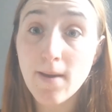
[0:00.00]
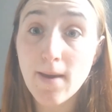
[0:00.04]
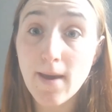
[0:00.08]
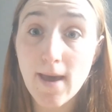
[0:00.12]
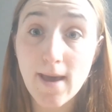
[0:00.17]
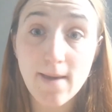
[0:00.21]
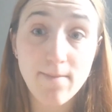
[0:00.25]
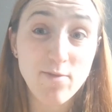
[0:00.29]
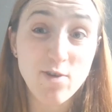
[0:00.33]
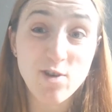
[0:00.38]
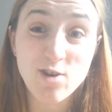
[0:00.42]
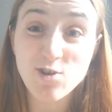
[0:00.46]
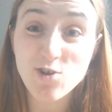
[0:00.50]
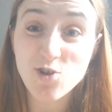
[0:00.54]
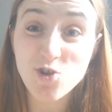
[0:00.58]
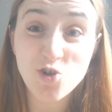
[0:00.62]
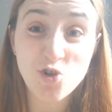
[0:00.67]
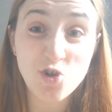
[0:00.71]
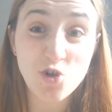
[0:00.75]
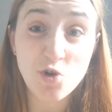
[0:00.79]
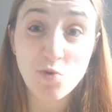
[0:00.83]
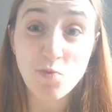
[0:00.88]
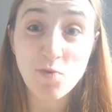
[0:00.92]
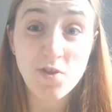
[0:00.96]
You can just
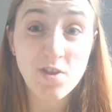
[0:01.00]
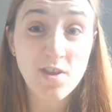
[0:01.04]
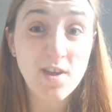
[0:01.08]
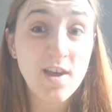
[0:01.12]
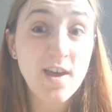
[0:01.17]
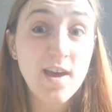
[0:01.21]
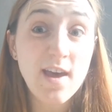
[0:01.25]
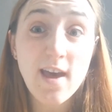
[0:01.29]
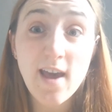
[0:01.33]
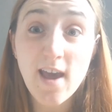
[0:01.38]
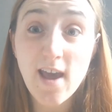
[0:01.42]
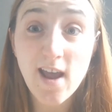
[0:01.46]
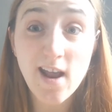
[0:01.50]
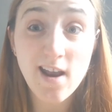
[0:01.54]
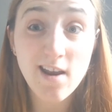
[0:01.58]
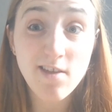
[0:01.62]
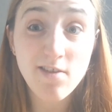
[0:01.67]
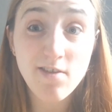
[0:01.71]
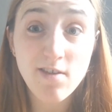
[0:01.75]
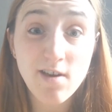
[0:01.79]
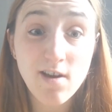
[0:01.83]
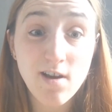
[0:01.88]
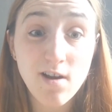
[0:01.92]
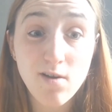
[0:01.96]
do it with
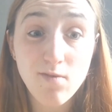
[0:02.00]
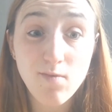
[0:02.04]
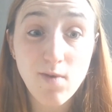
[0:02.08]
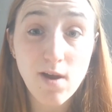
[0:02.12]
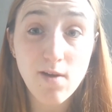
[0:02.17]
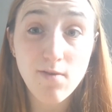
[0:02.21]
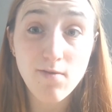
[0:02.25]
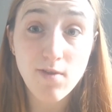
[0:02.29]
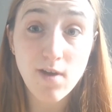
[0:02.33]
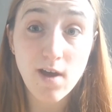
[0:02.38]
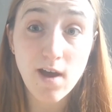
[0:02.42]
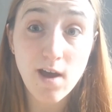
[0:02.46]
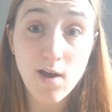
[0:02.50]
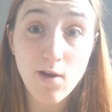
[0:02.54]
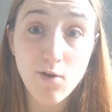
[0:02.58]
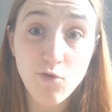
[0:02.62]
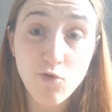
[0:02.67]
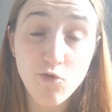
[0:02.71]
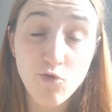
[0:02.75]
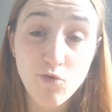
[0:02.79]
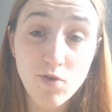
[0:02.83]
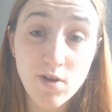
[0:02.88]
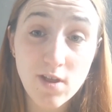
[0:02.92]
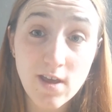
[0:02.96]
anything around the
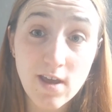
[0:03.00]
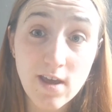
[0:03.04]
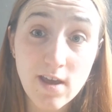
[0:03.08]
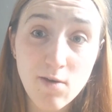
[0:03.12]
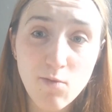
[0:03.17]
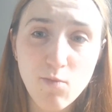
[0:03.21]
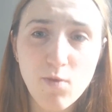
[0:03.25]
house really,